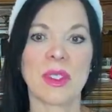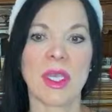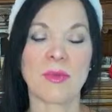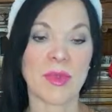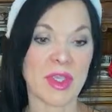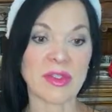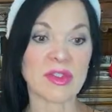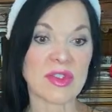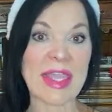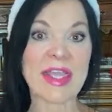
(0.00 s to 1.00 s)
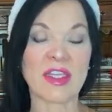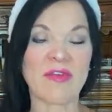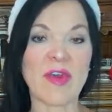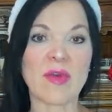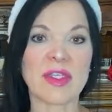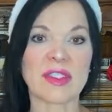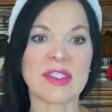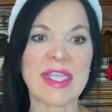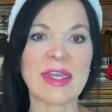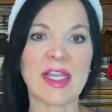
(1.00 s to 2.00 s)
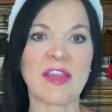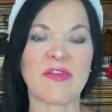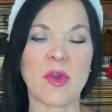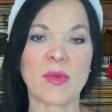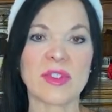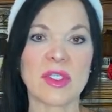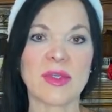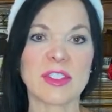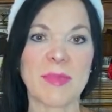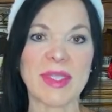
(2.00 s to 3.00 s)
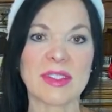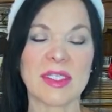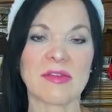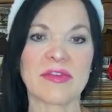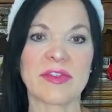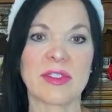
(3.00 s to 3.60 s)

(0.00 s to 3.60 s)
And we couldn't stay on the phone because the satellite phone was so expensive.